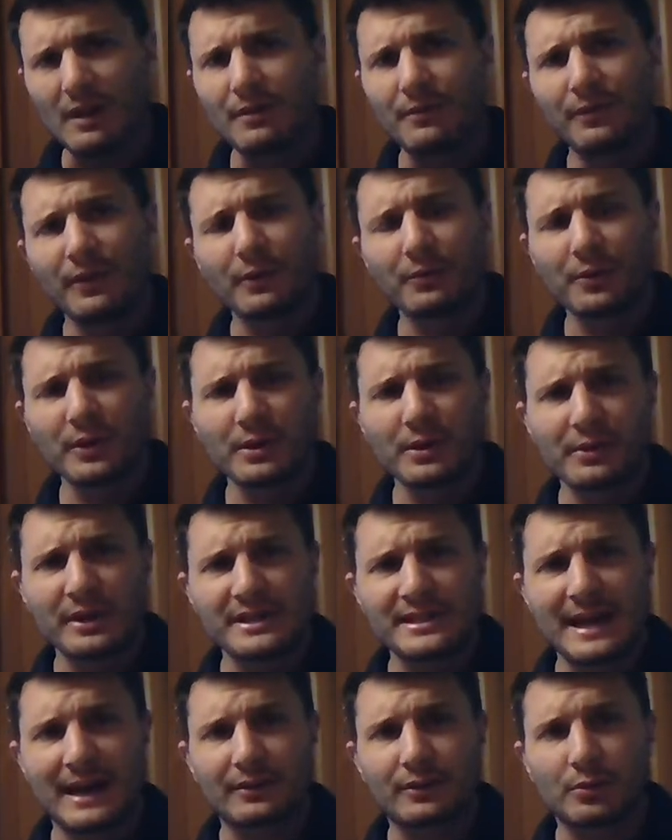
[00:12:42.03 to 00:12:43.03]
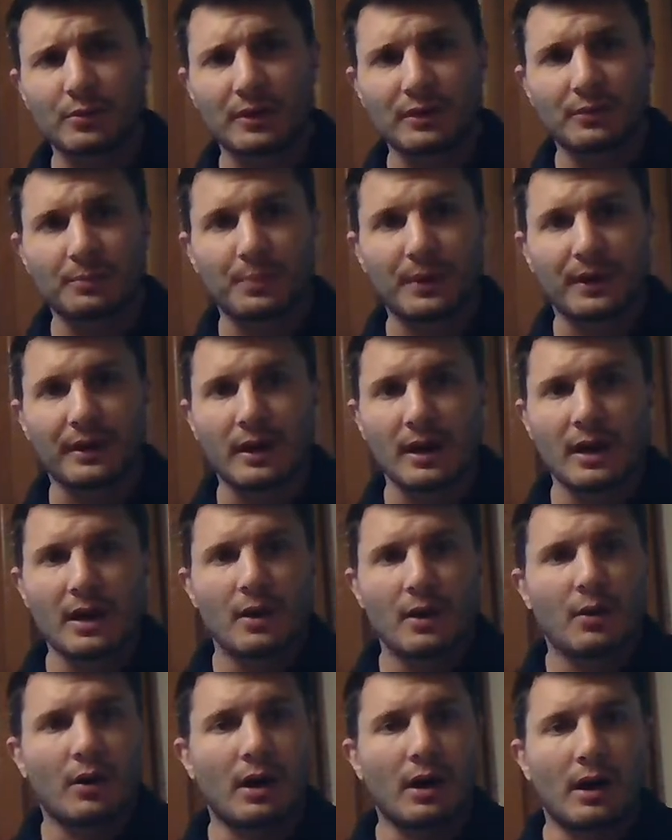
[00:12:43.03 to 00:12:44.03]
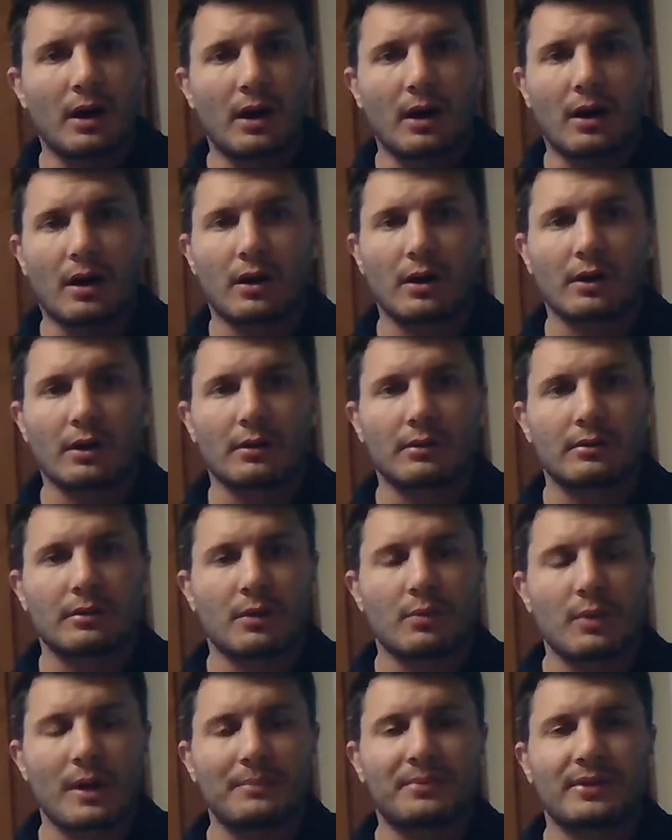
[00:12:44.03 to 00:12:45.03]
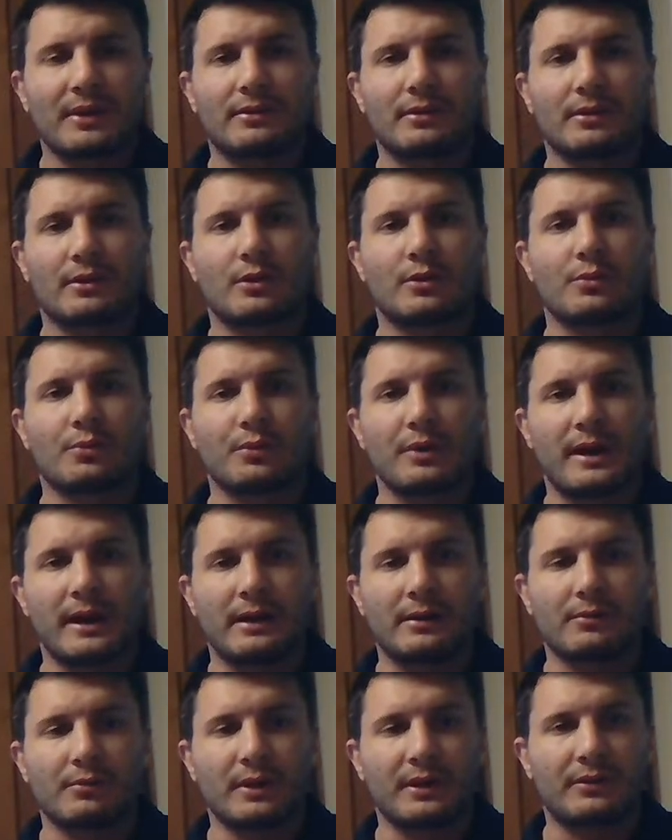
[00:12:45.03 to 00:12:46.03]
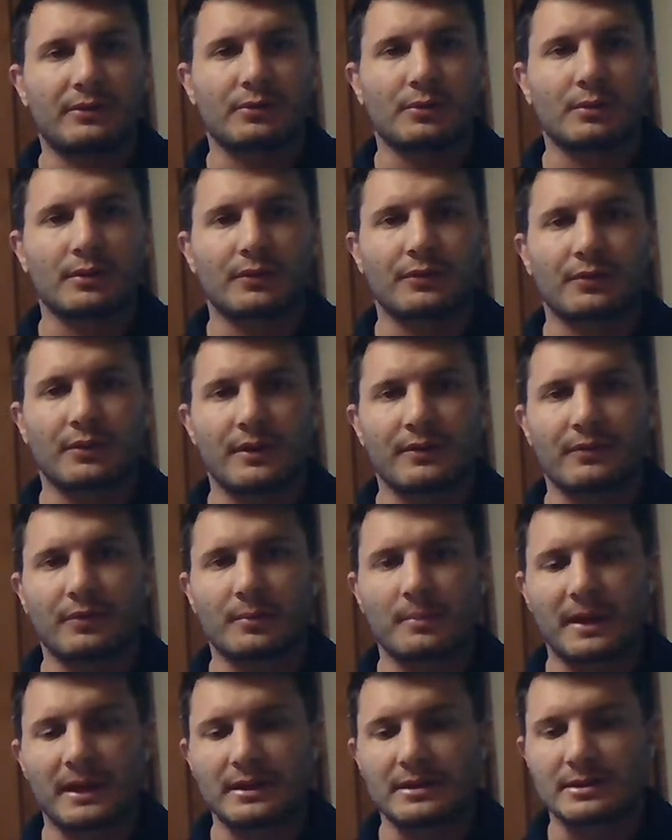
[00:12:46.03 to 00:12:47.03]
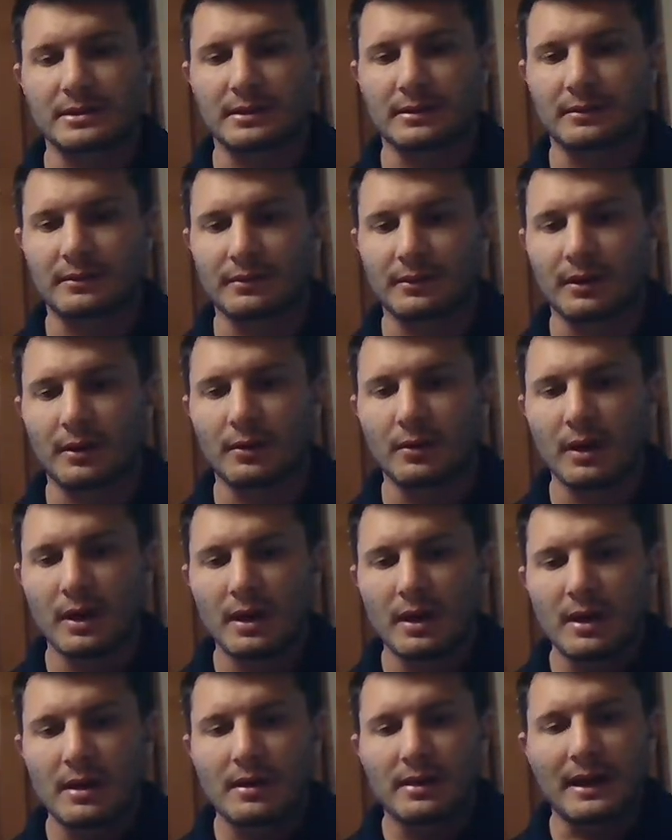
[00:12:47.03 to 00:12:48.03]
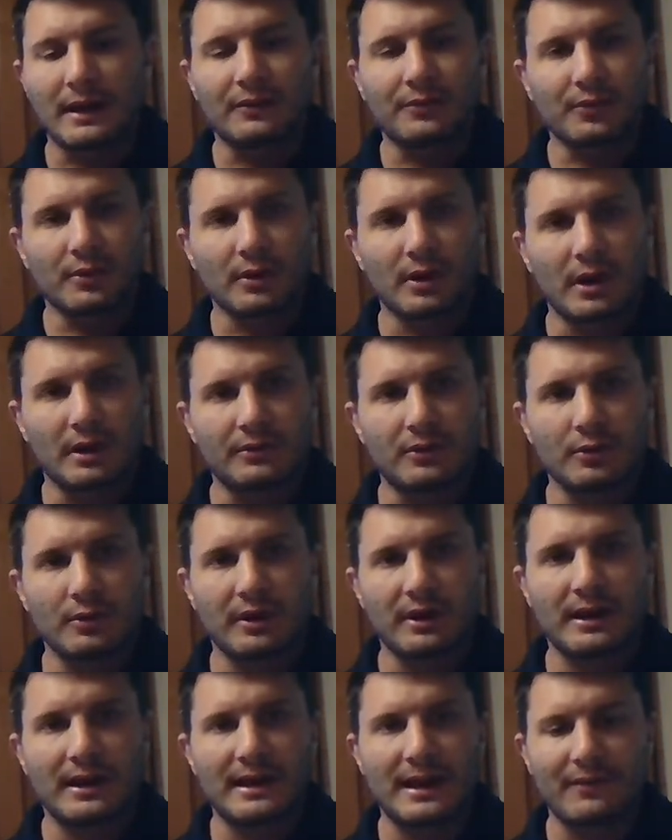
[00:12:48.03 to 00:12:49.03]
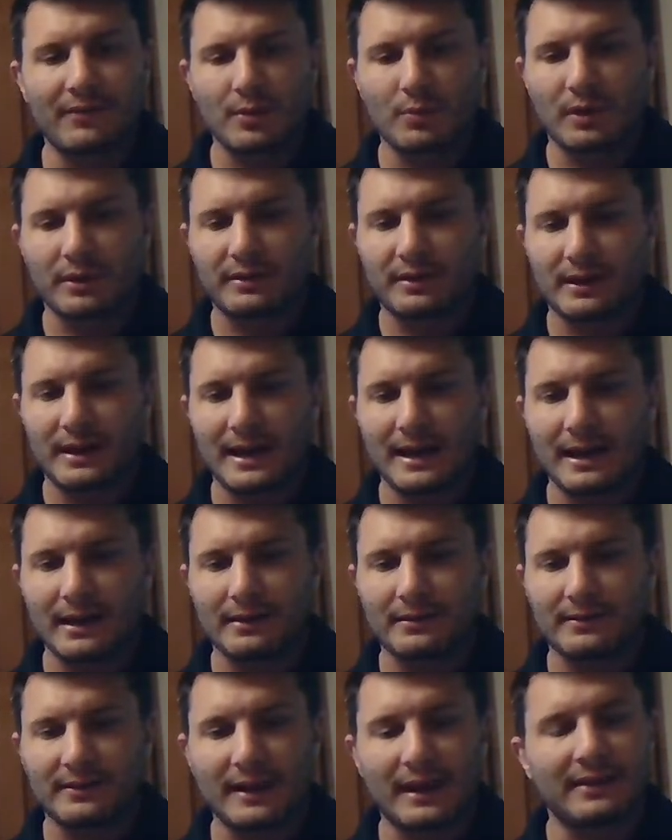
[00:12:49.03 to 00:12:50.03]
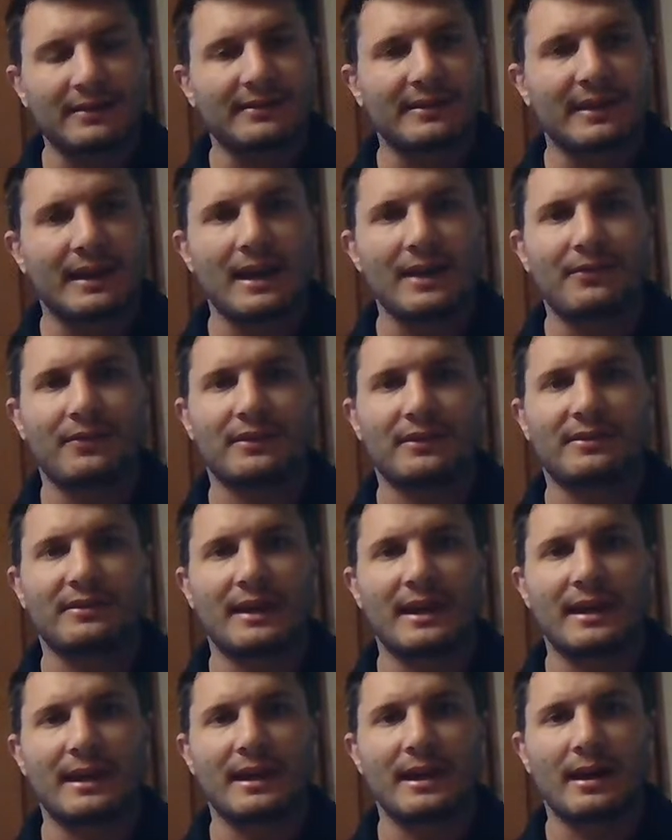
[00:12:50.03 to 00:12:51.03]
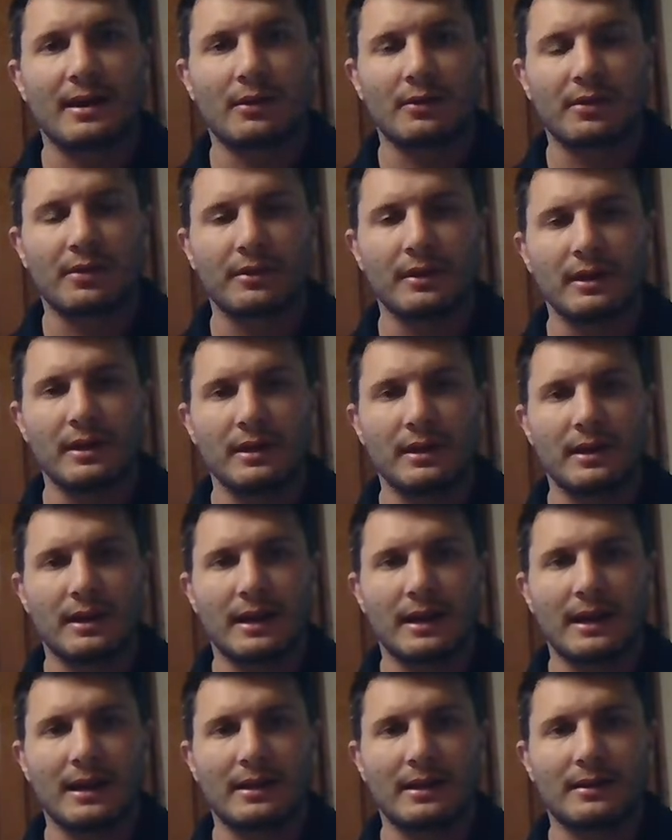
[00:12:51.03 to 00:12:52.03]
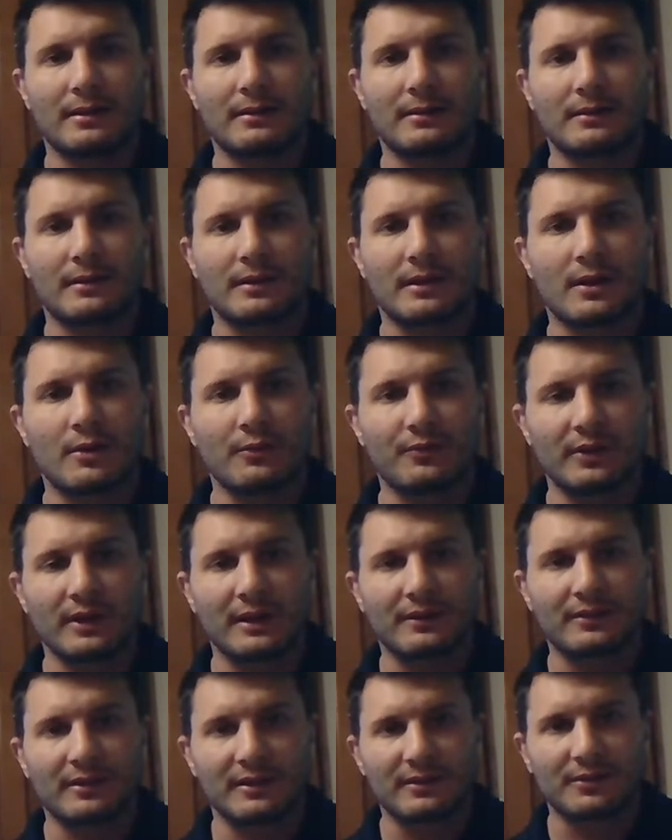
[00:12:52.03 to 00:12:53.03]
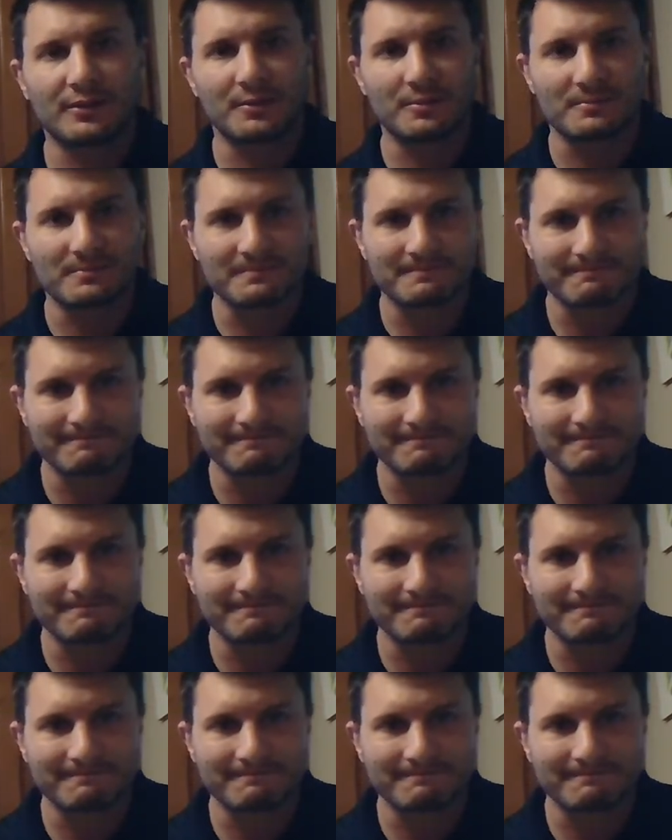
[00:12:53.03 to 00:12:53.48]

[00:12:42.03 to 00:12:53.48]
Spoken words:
Feel free to reach out to us, but our website's a great resource for information. So thanks for tuning in, everyone, today. Stay safe and stay healthy, and hopefully I'll see you soon.